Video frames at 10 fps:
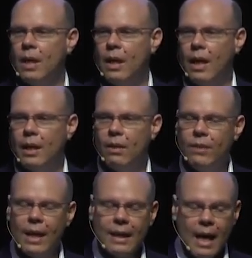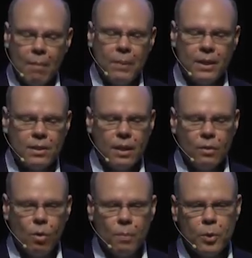And if that happens,
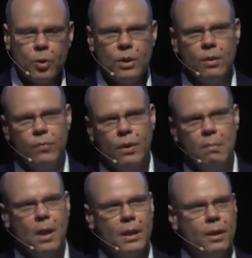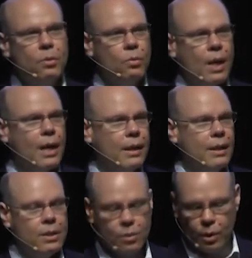then the opportunity for the market to
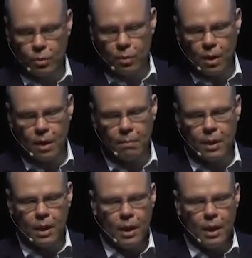rally is going to come